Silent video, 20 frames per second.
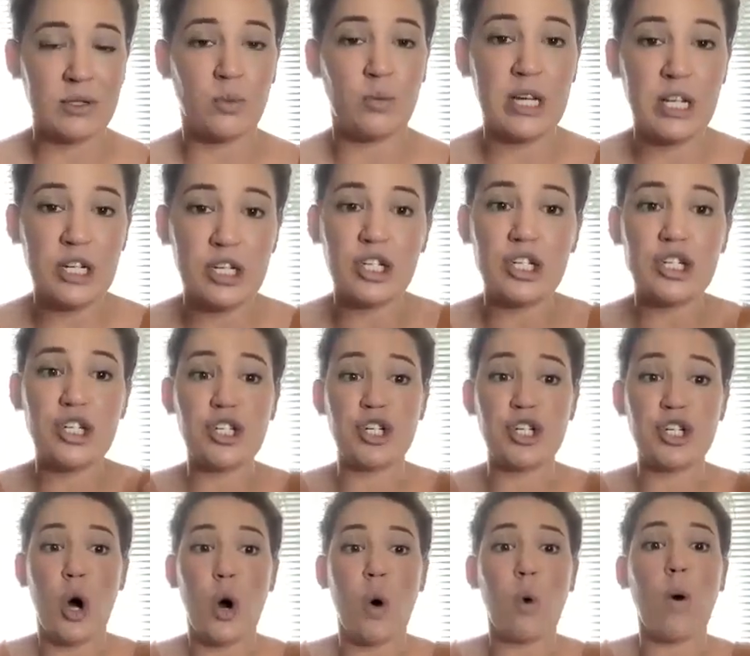We should
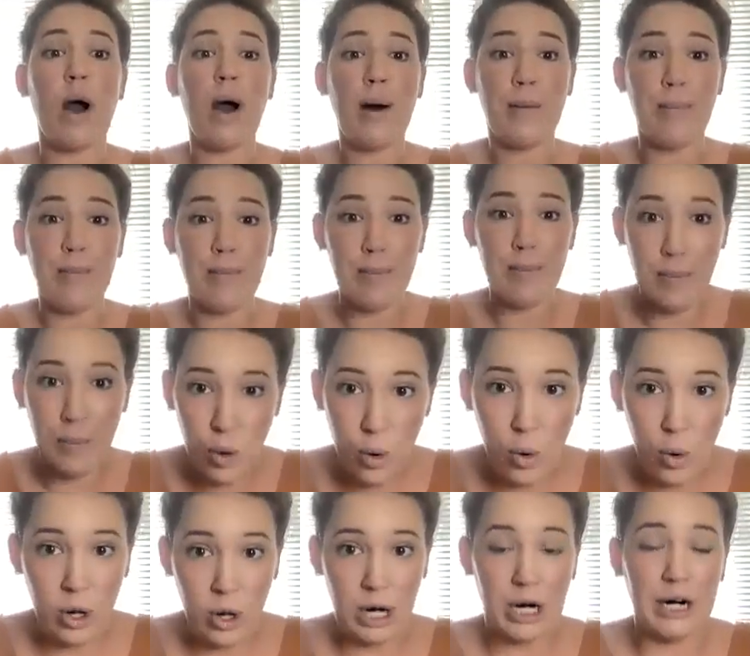show
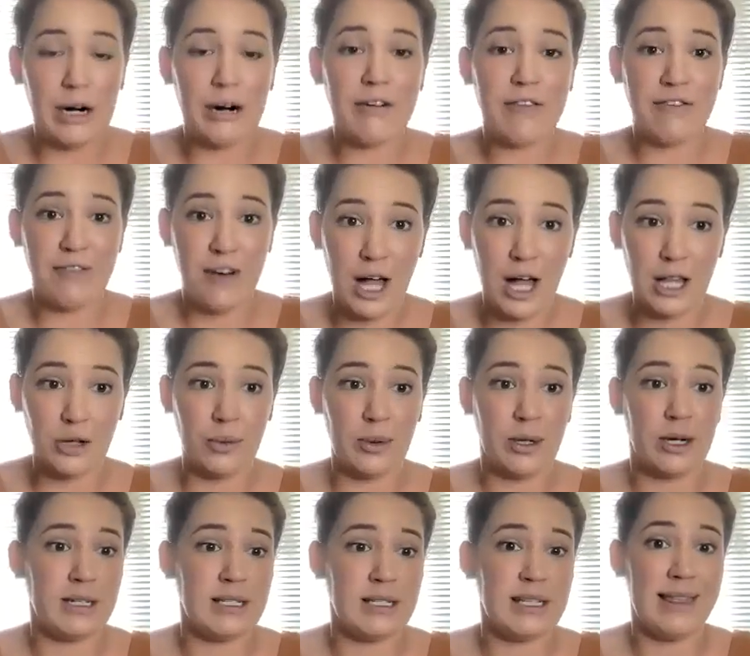more
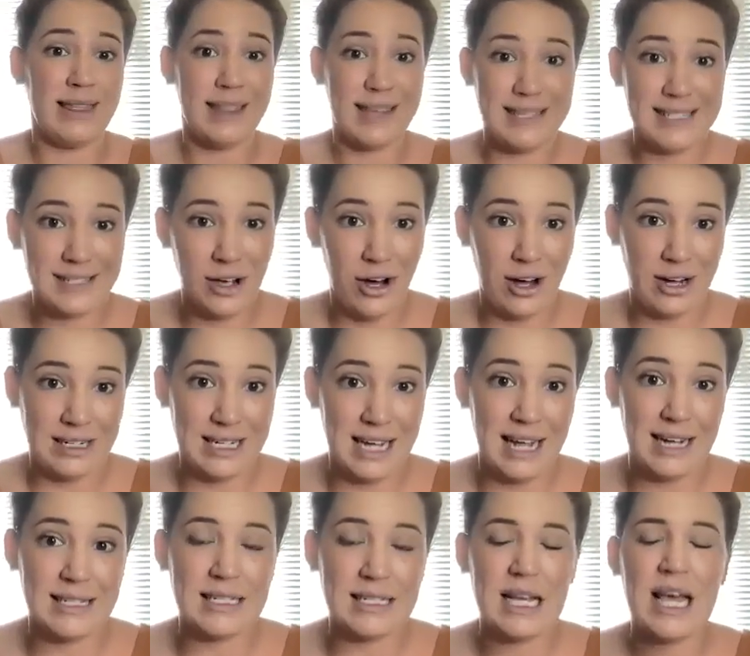followers this
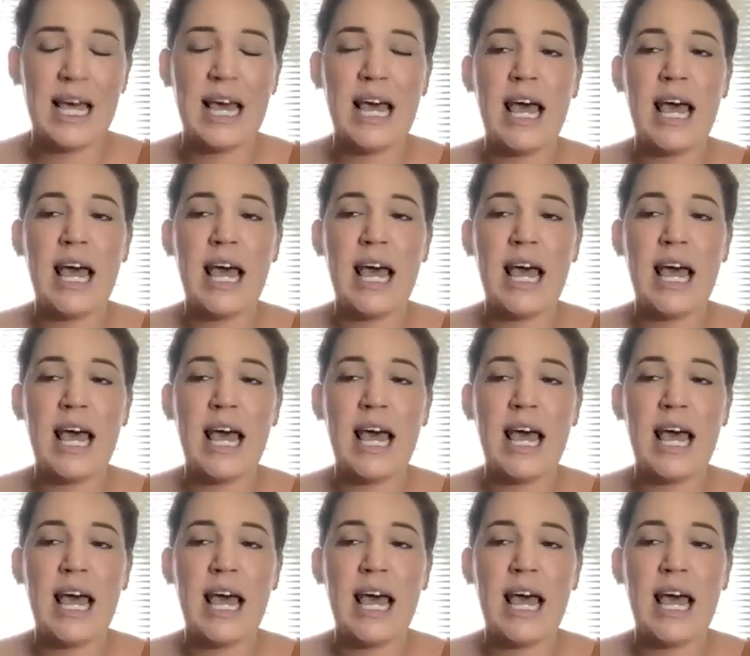content.